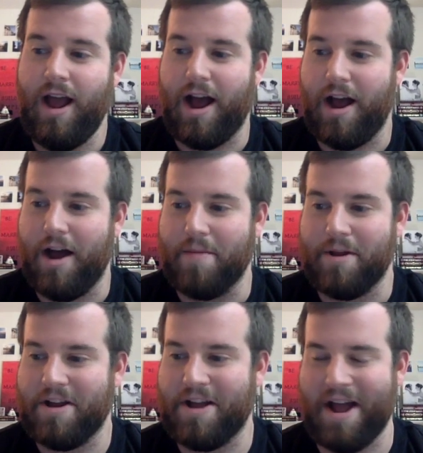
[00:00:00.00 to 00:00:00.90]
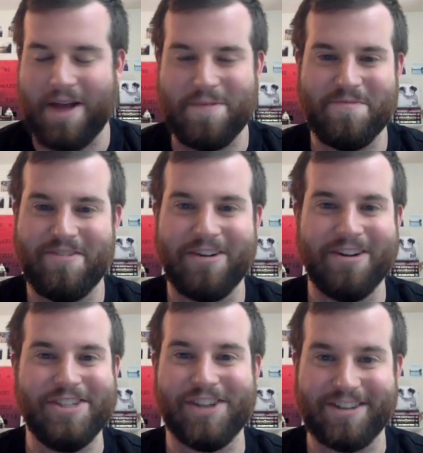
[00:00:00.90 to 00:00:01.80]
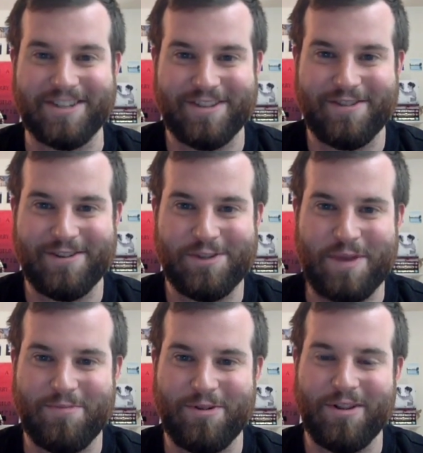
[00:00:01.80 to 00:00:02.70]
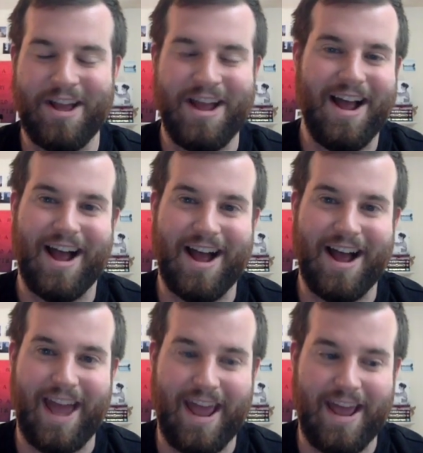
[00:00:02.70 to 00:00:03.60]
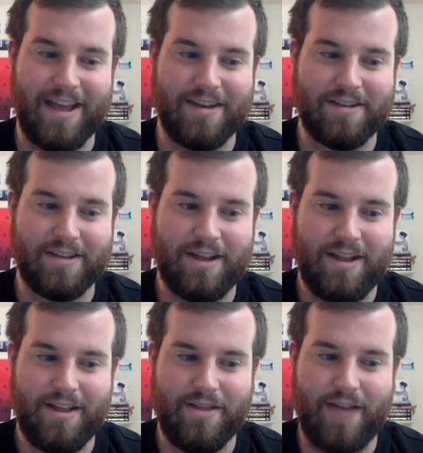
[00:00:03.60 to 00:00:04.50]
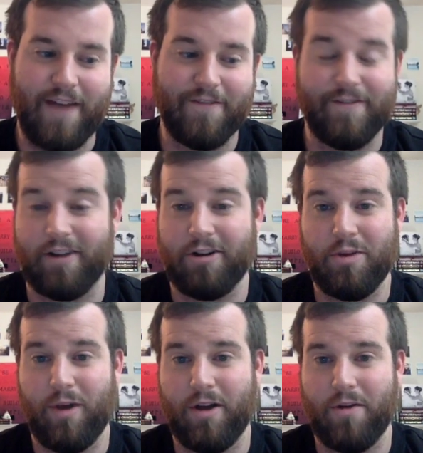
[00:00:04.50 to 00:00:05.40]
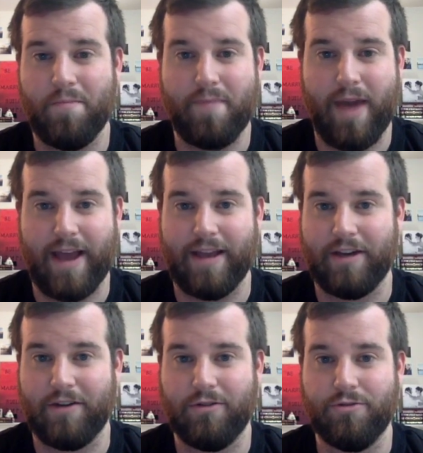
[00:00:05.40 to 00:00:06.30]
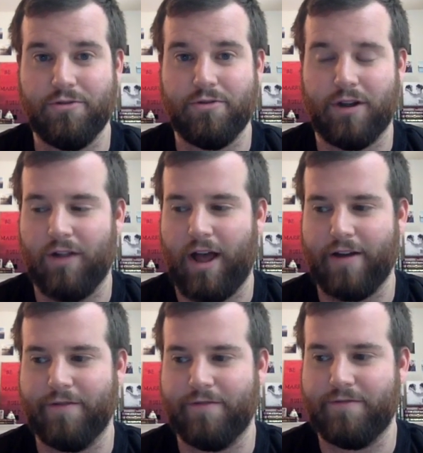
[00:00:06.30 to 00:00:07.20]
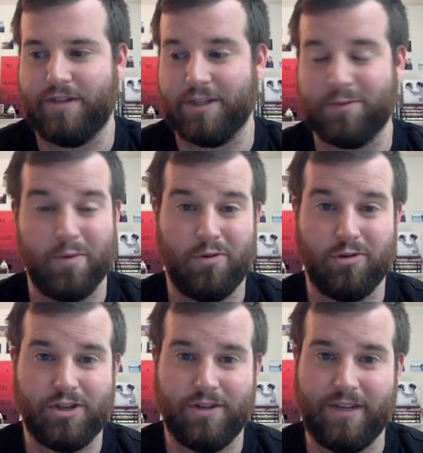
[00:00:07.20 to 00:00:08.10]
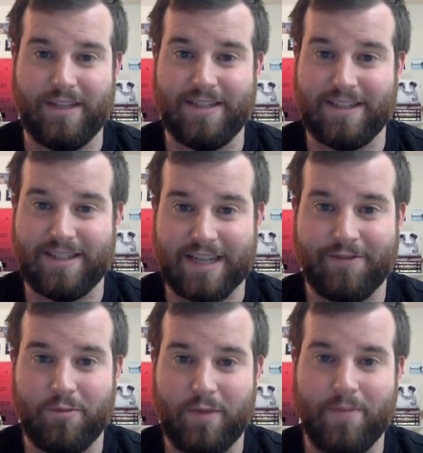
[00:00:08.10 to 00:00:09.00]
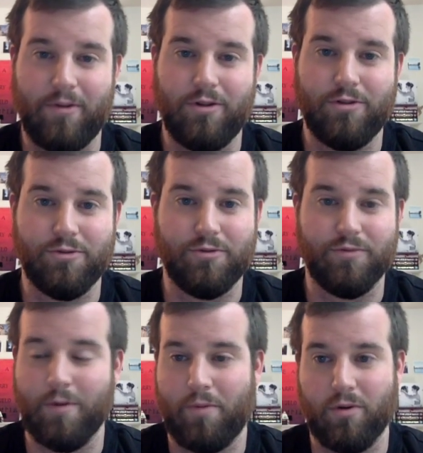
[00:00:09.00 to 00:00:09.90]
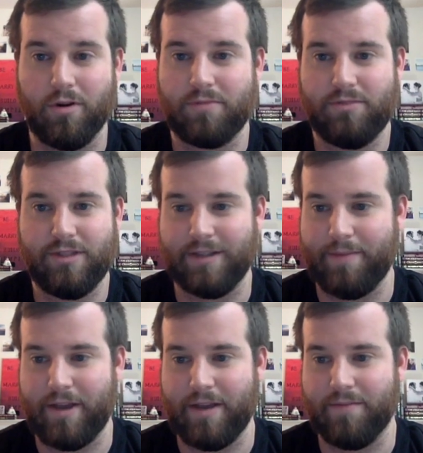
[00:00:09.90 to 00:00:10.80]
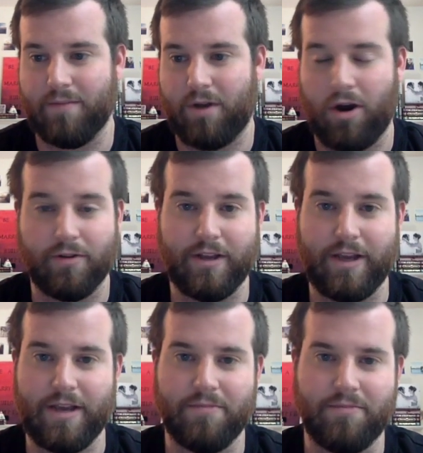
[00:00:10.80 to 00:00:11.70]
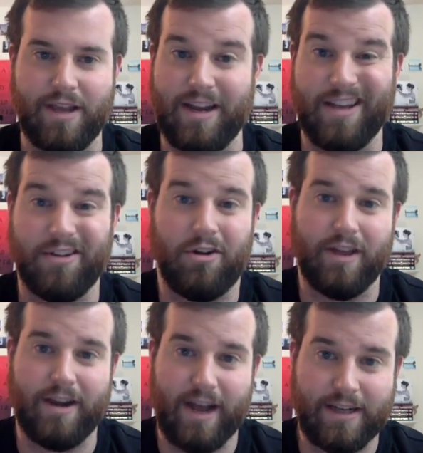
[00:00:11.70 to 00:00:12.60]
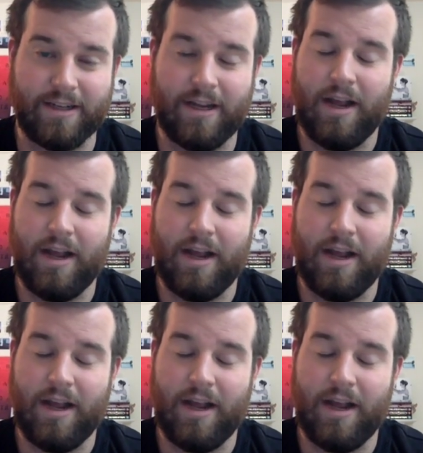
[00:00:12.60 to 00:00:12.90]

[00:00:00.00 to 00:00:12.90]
I'm very jealous of those people, and that very well may include a lot of disproportionately successful people who report sleeping hardly any at all at night.